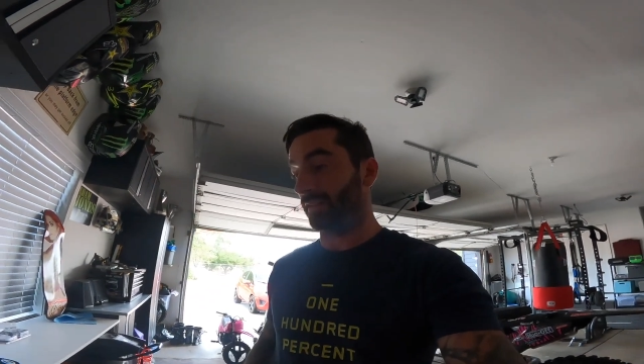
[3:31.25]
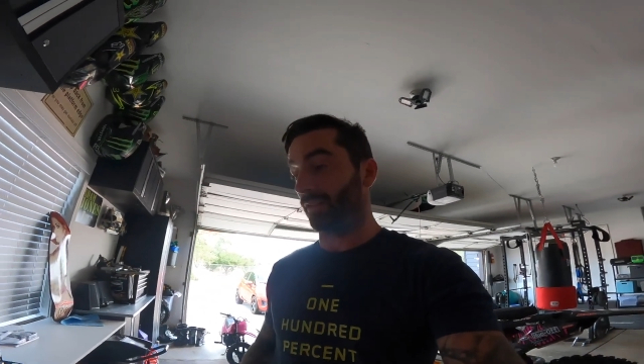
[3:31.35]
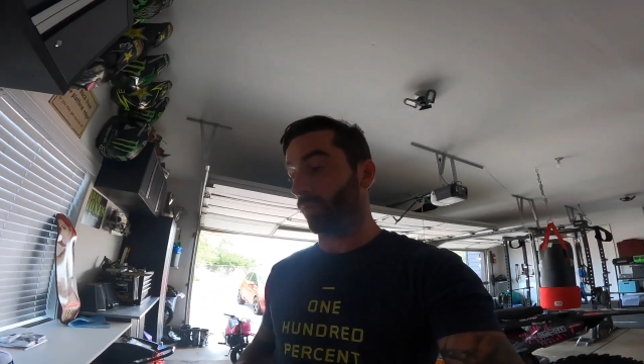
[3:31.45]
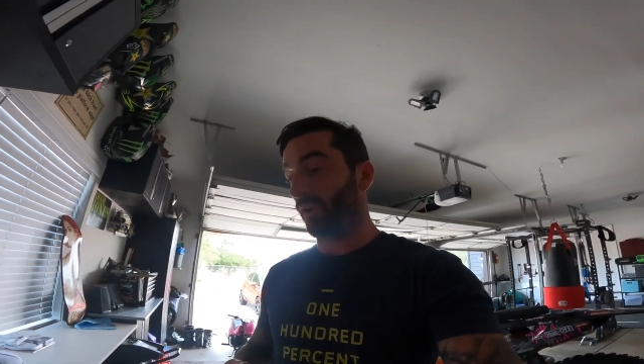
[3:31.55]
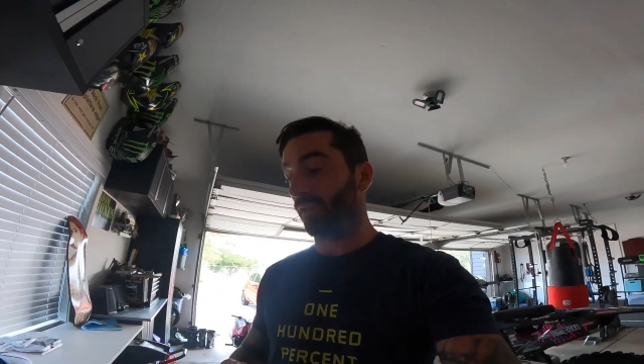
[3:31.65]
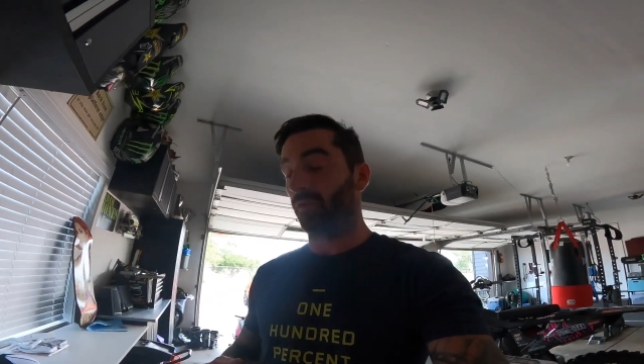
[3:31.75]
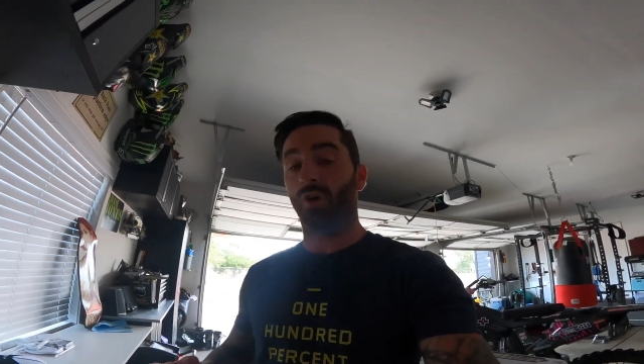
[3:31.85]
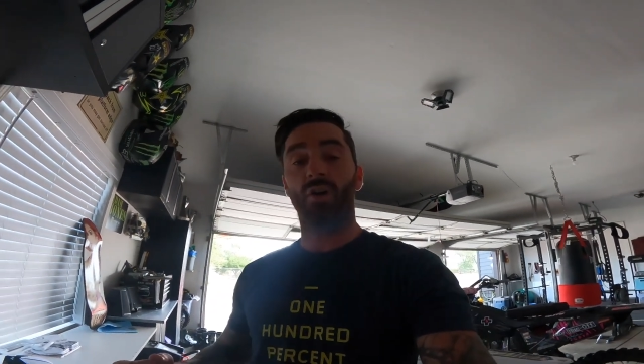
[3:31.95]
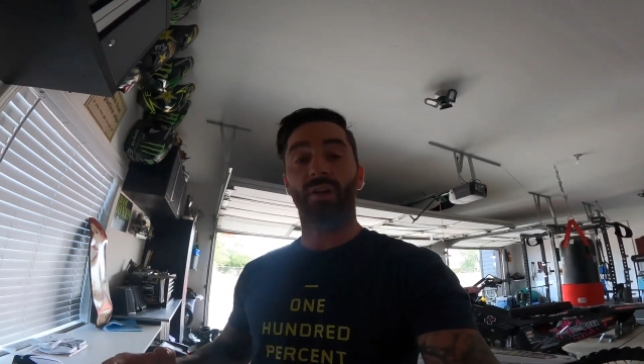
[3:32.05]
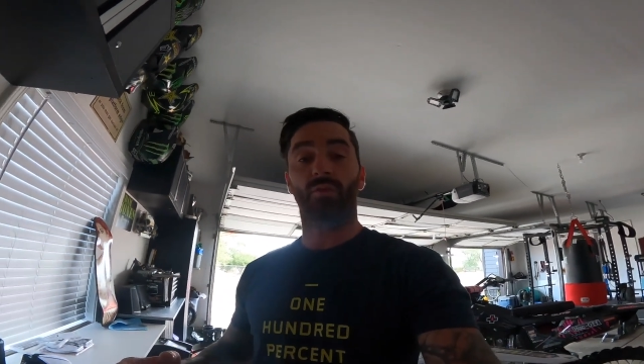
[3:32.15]
they're one of the
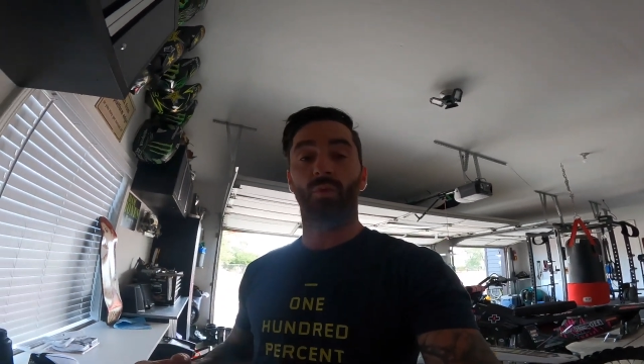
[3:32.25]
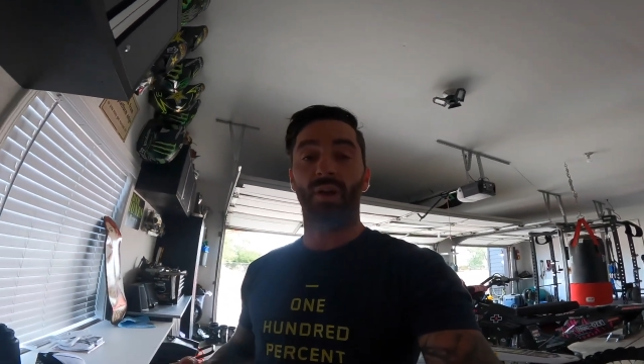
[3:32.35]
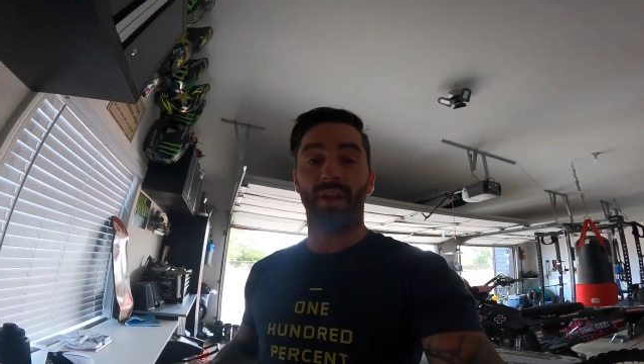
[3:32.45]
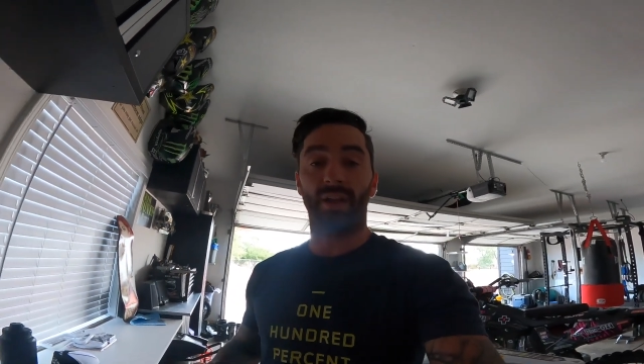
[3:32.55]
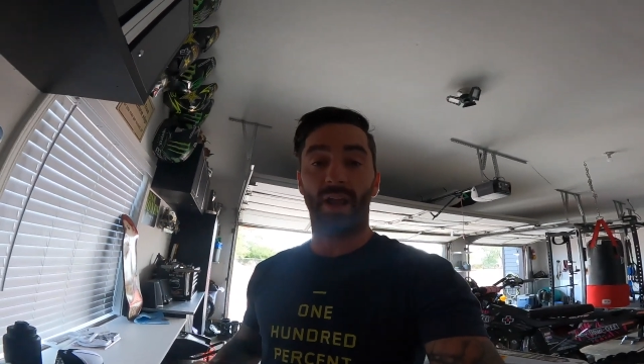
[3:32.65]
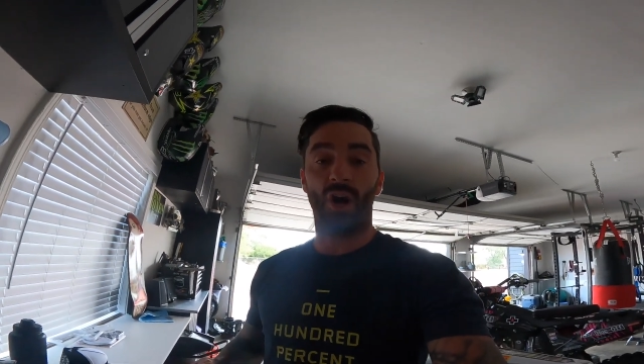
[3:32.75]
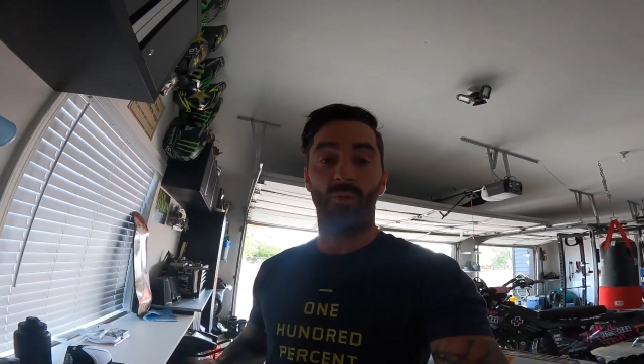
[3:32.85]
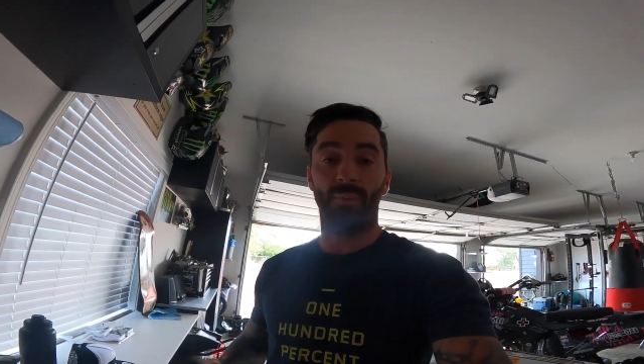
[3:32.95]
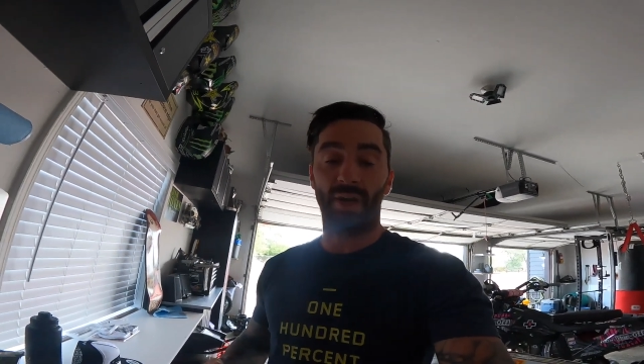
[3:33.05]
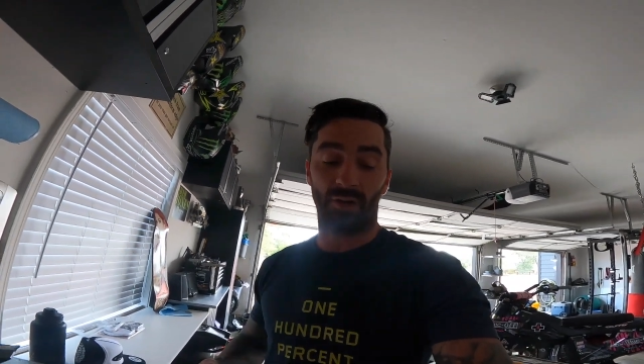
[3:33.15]
longest running
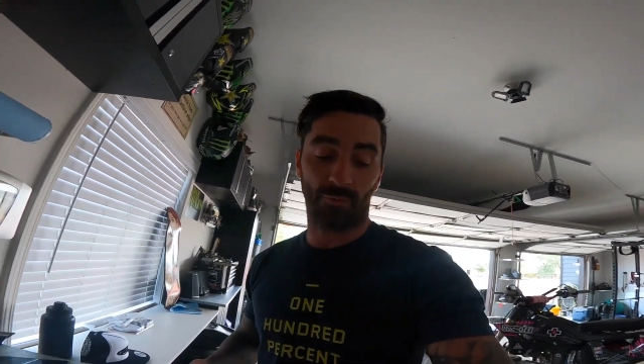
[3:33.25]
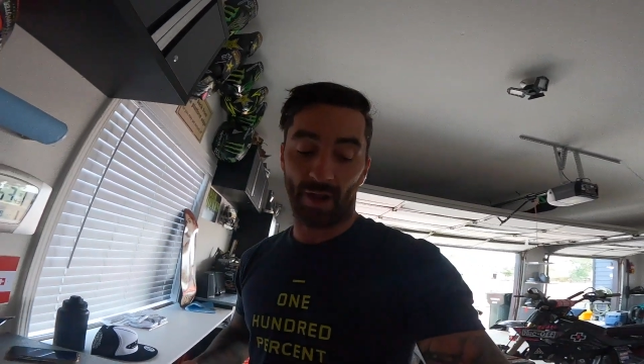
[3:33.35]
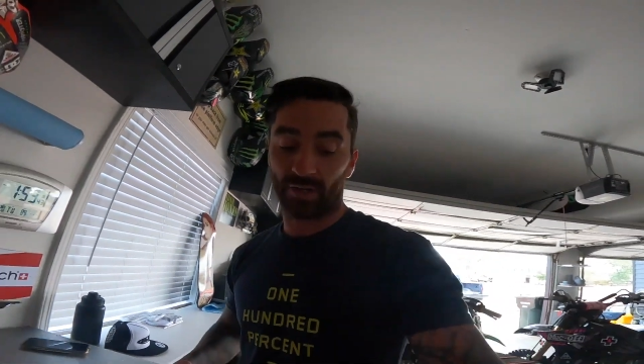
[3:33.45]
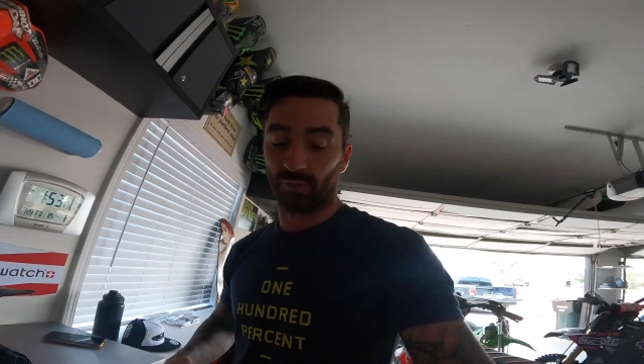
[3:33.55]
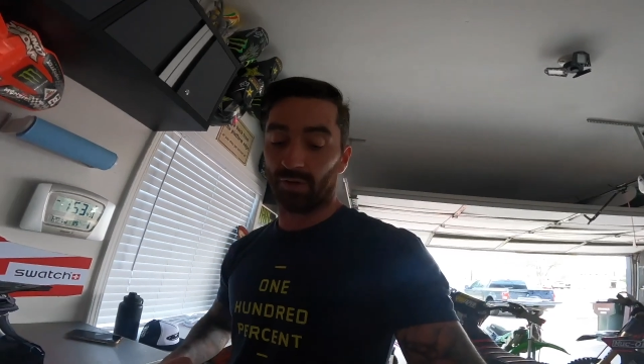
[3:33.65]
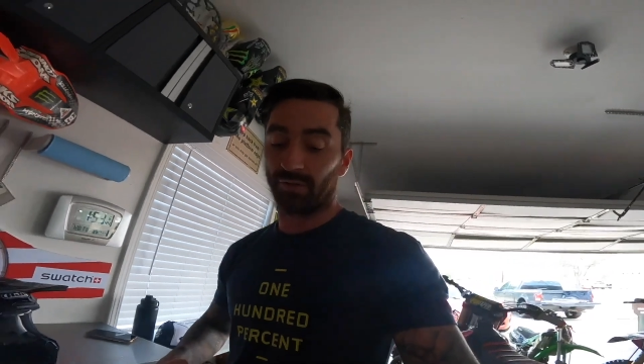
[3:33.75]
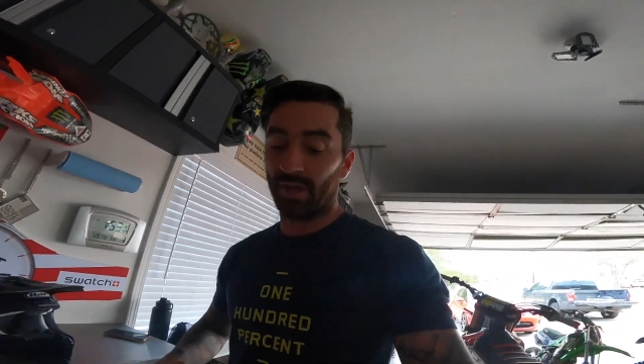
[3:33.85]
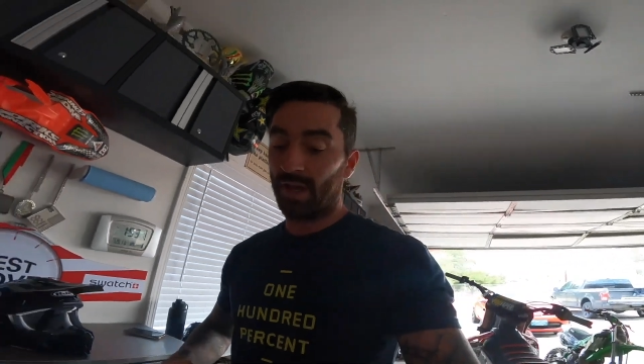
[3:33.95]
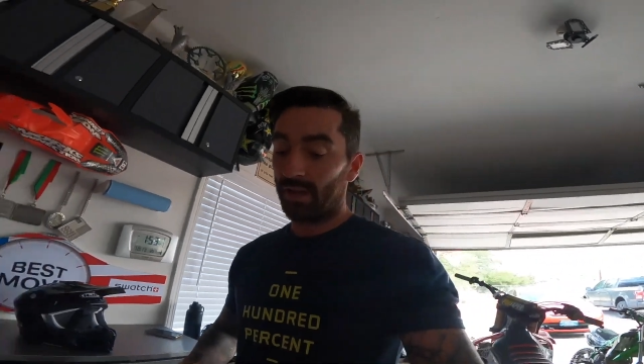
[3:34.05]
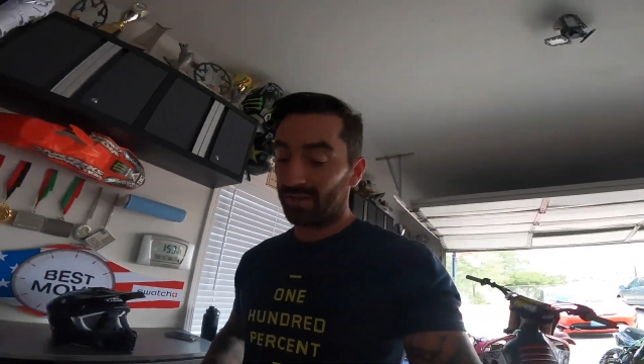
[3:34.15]
helmet manufacturers.
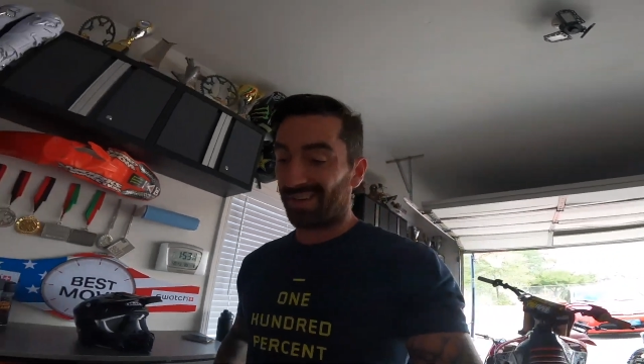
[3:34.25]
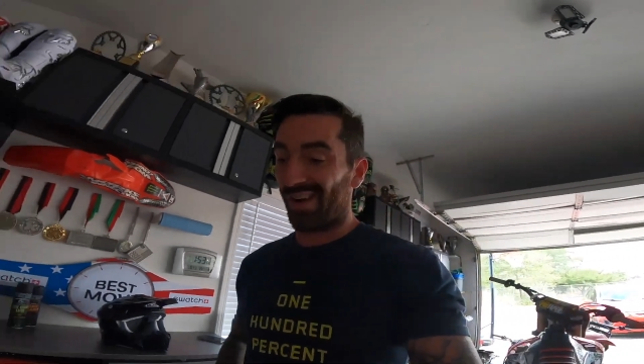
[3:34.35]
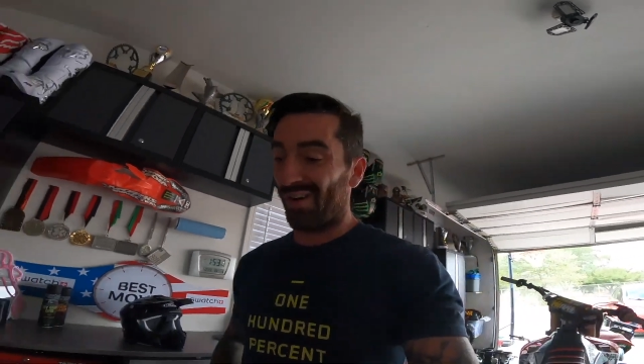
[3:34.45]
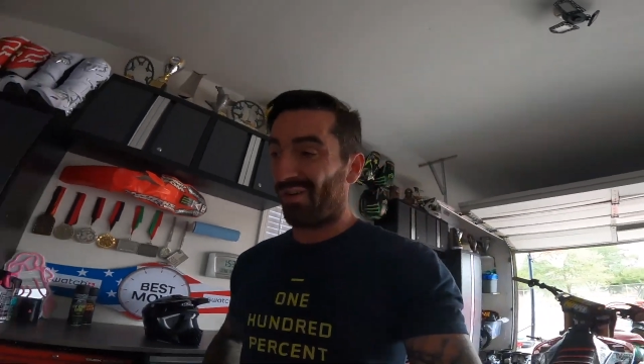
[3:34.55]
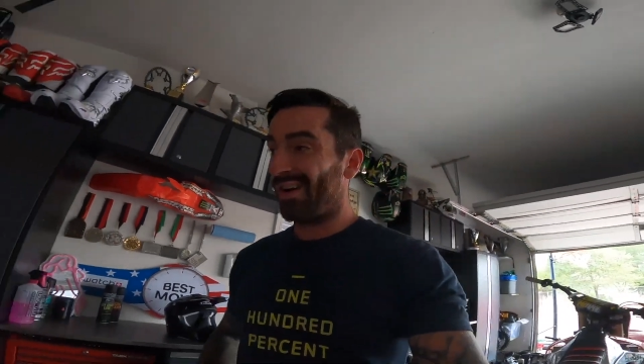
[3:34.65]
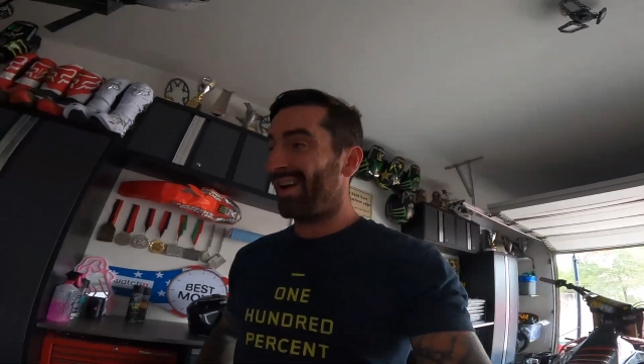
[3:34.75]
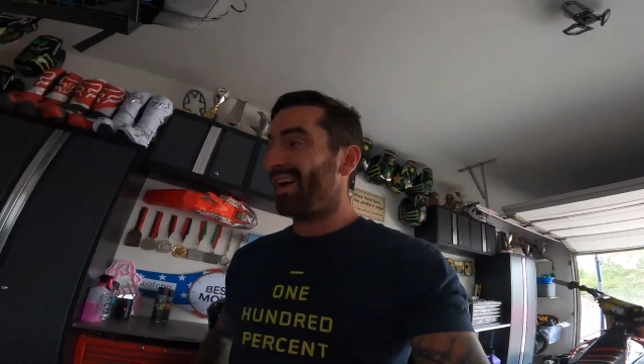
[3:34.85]
So